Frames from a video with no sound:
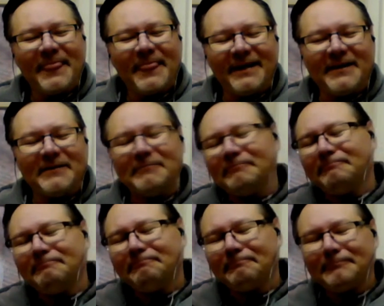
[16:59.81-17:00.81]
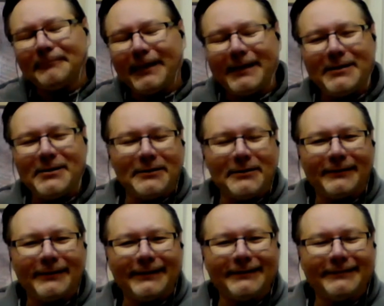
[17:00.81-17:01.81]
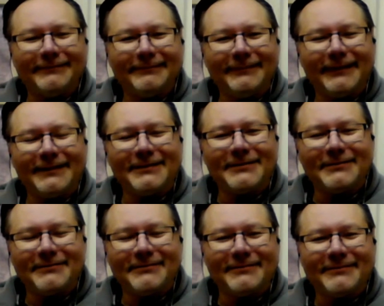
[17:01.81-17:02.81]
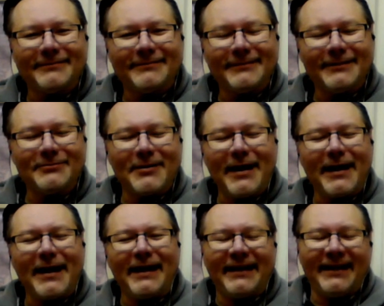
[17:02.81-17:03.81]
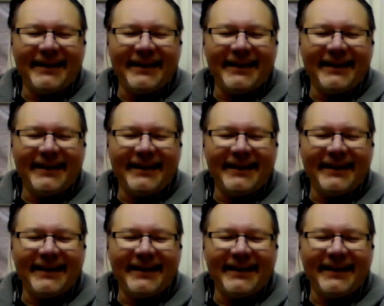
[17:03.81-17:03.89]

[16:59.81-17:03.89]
I don't know. That's what I got.